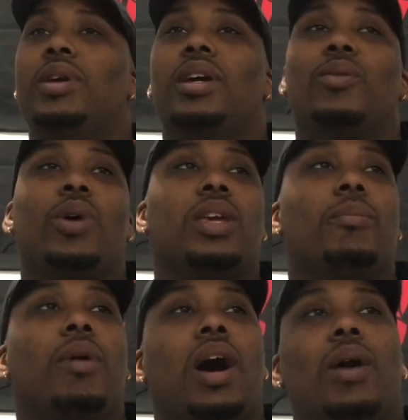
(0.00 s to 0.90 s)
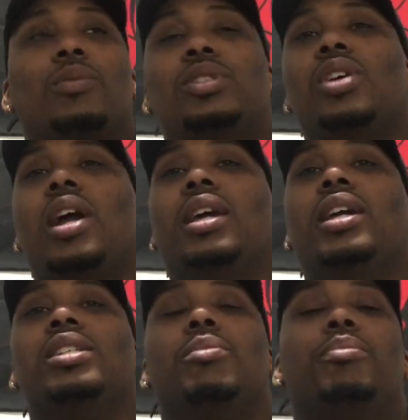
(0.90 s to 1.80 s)
me of when your mom was trying to
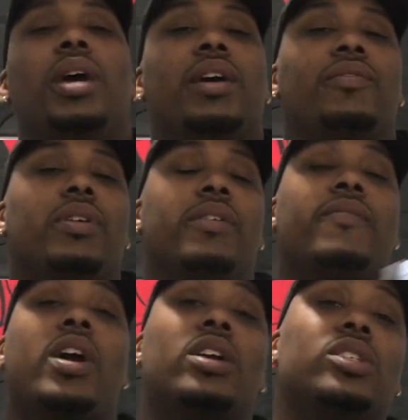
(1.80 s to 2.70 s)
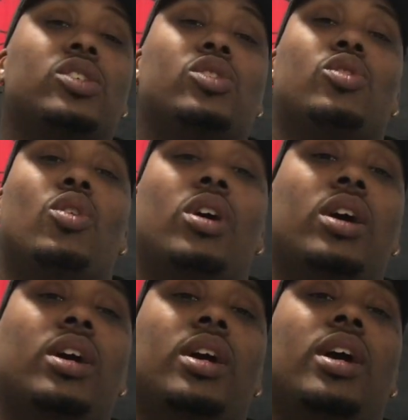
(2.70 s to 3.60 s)
get your bed from the furniture
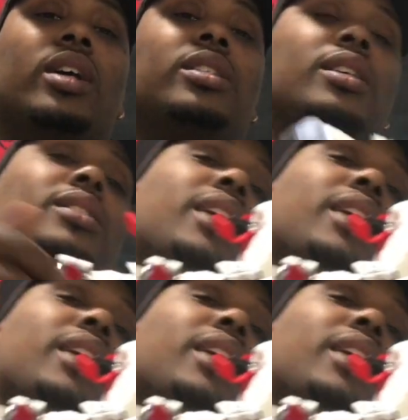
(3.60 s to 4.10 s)
store. And she'd